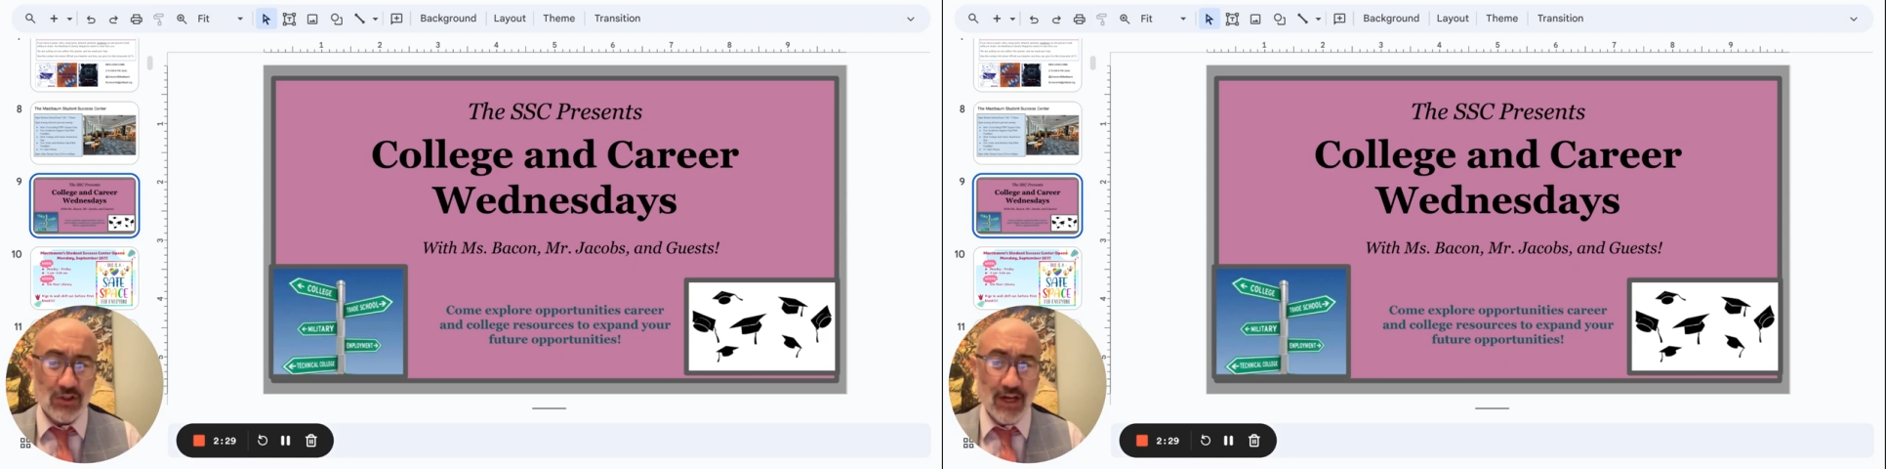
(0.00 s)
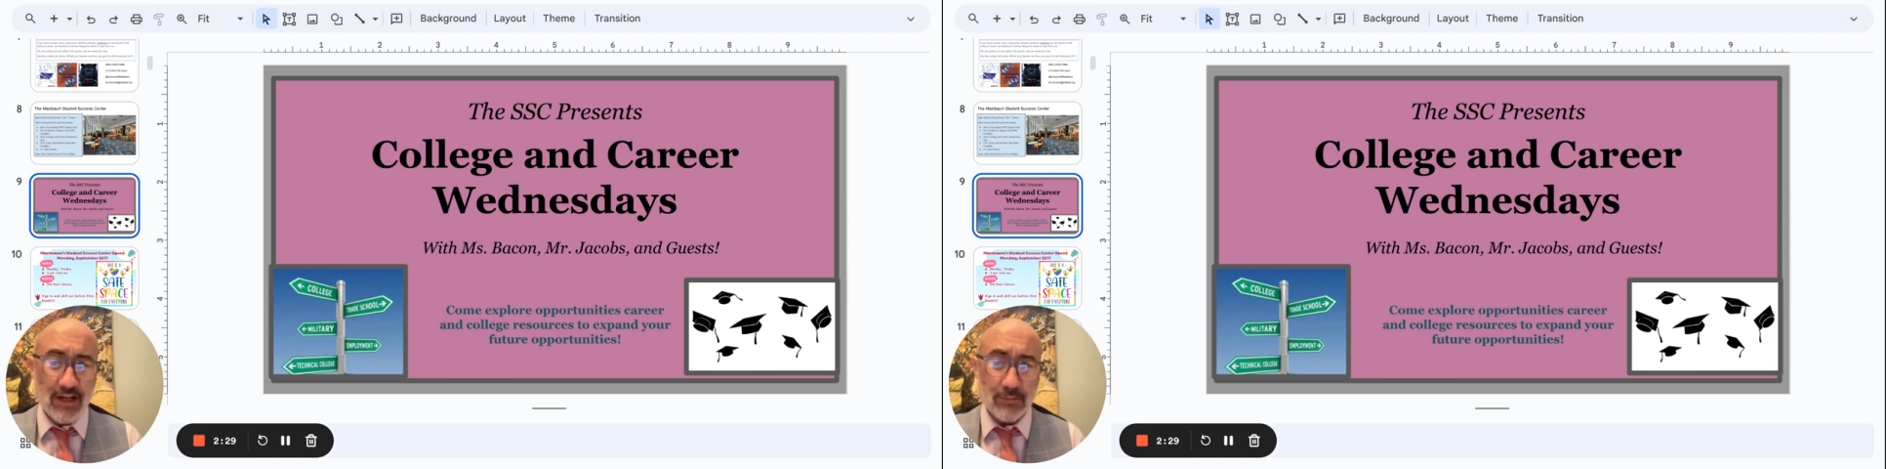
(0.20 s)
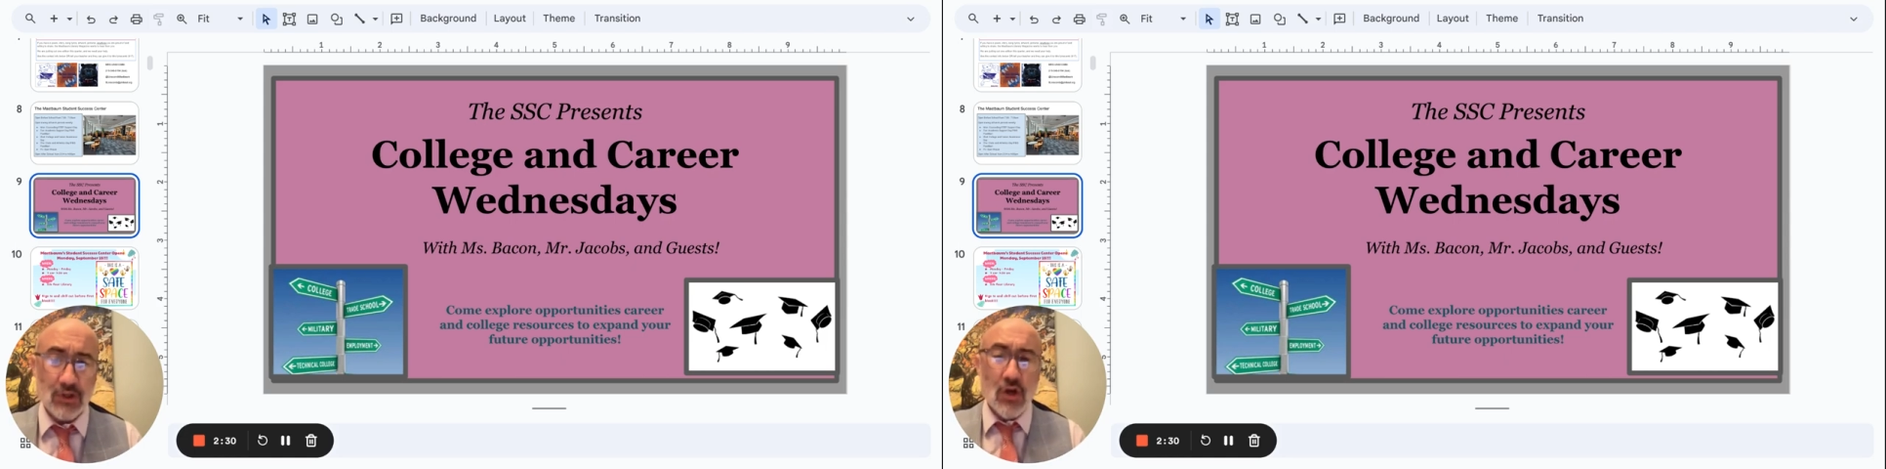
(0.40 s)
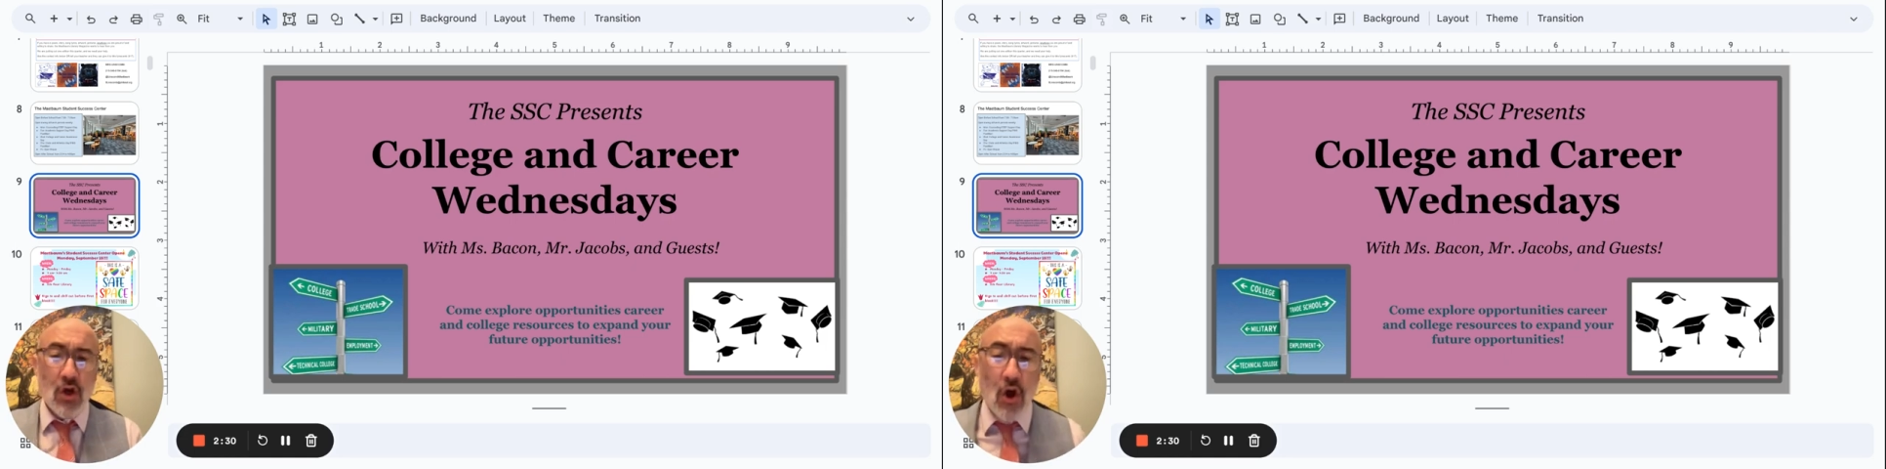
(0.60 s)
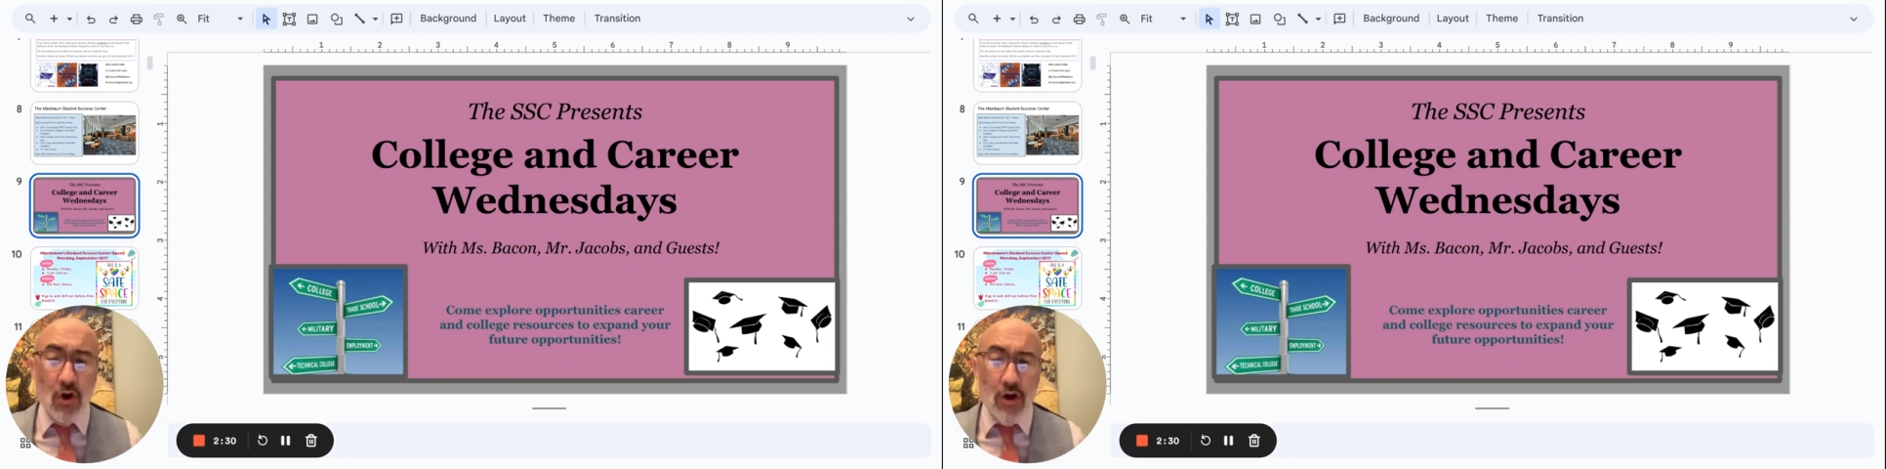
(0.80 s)
Jacobs.
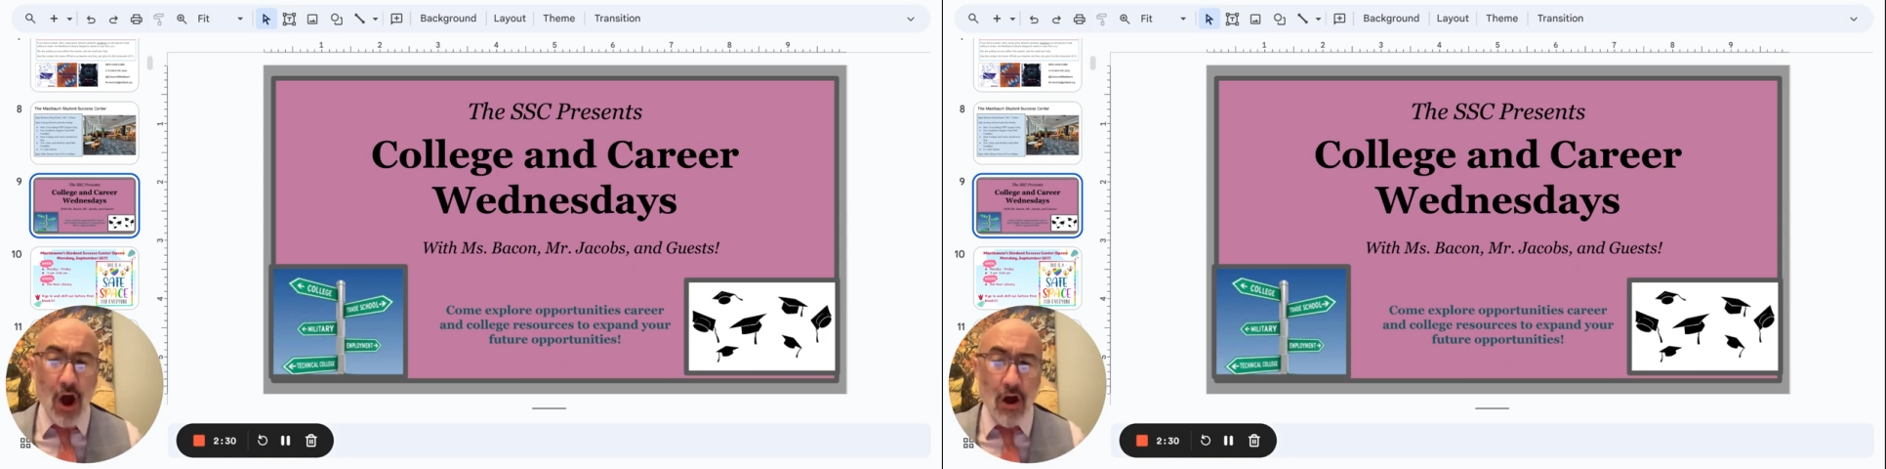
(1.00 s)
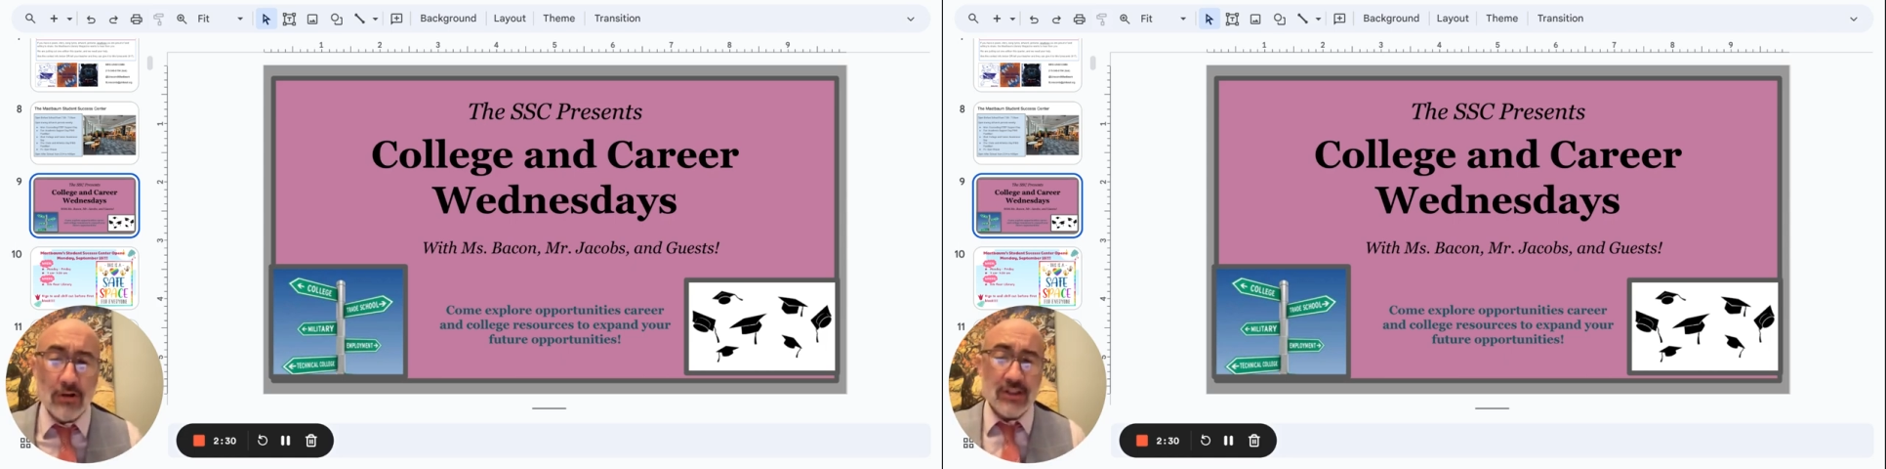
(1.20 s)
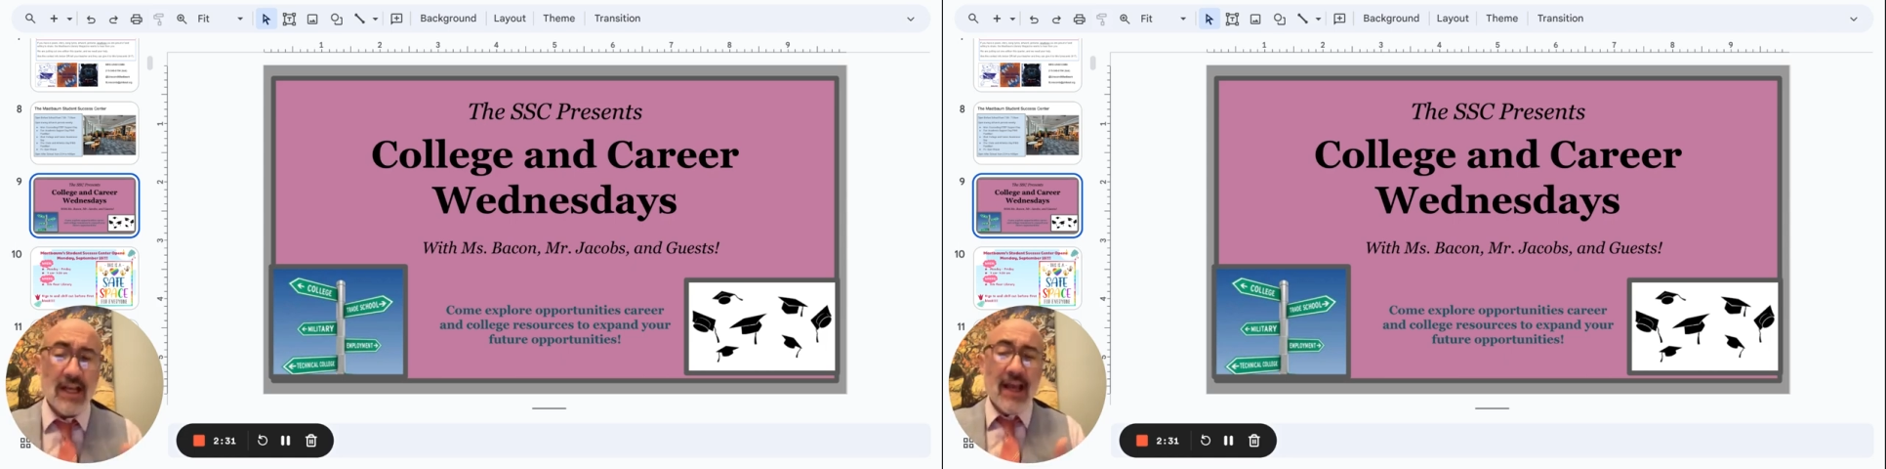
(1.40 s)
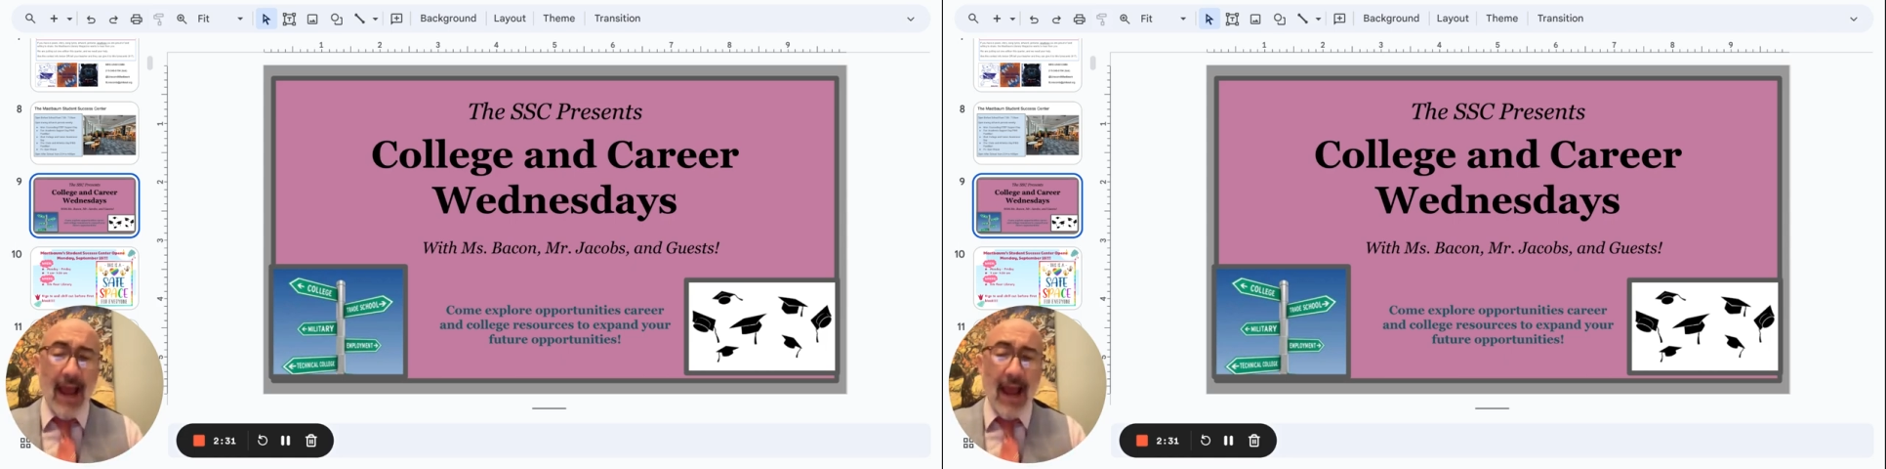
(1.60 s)
Who knows?